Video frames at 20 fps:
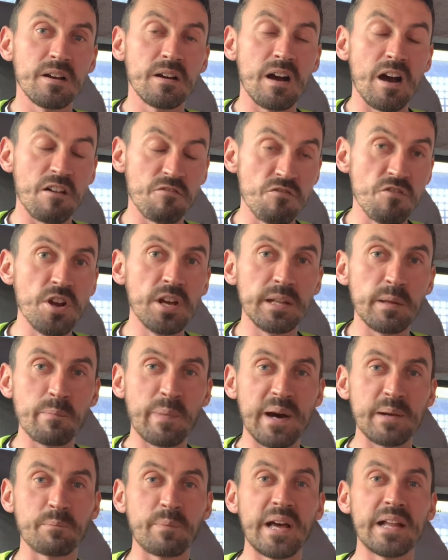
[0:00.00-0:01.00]
a really
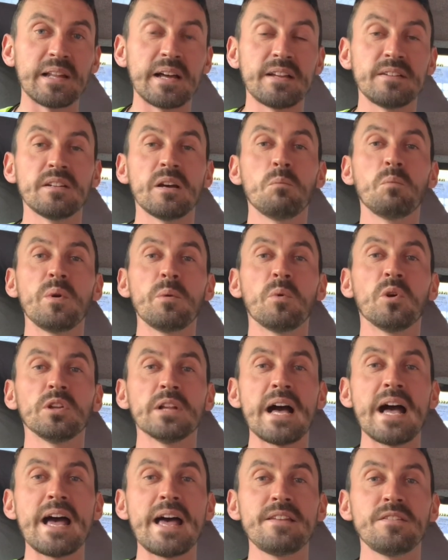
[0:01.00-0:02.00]
bad bell end and we will
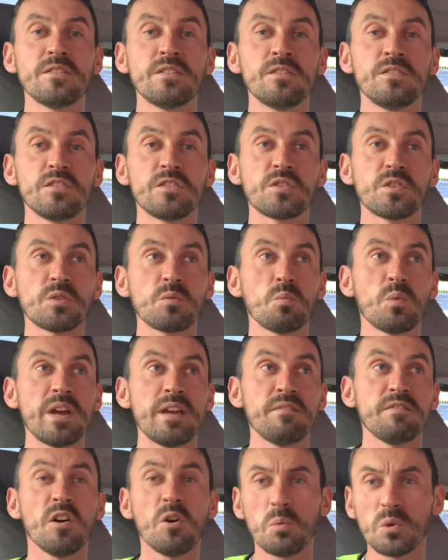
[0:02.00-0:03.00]
end
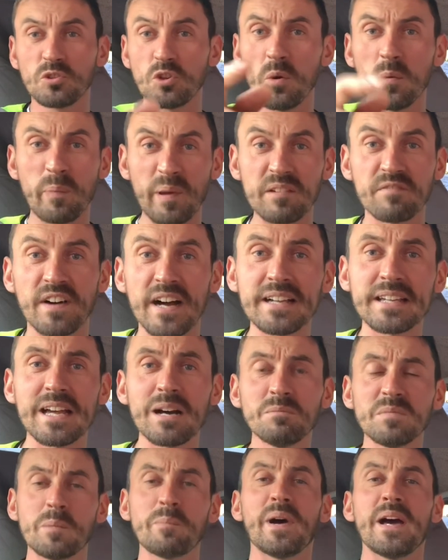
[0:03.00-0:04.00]
with oh we'll do a big van
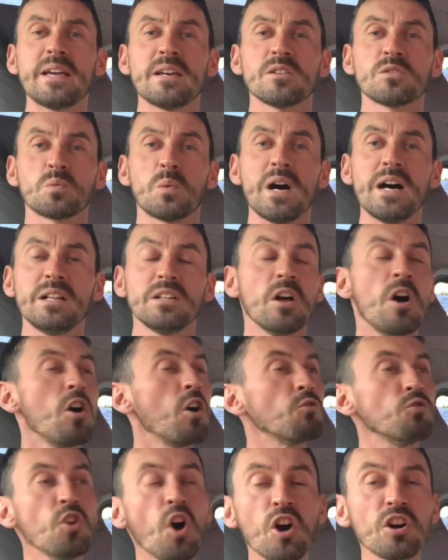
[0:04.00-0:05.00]
cam debate as well
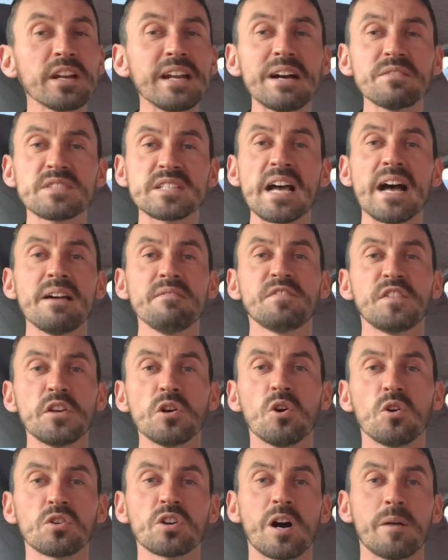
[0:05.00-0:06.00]
not gonna have time for
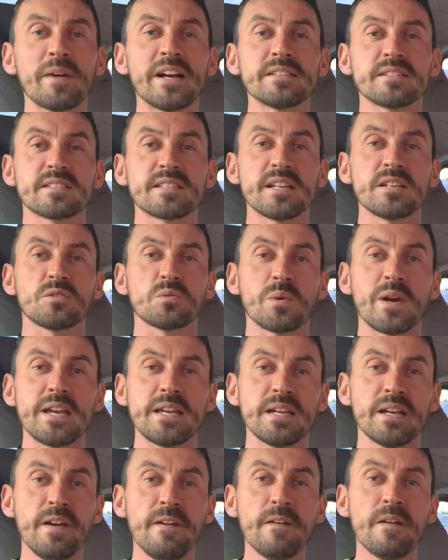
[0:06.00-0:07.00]
your comments this
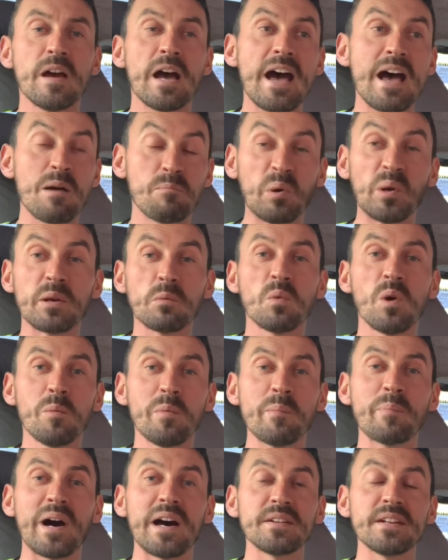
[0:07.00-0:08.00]
week uh, but it will be
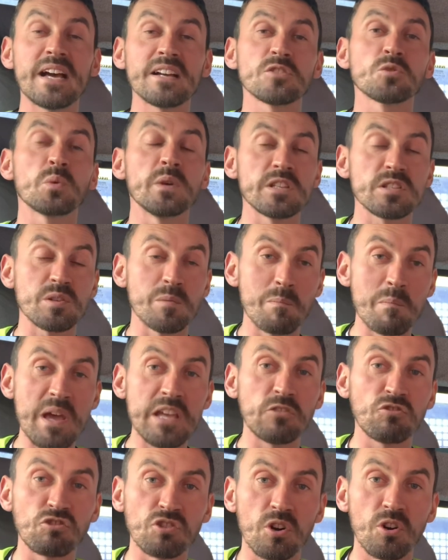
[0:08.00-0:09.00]
back next week so
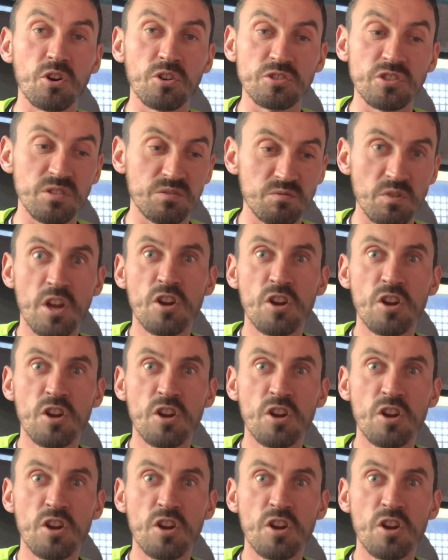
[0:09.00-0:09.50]
make sure you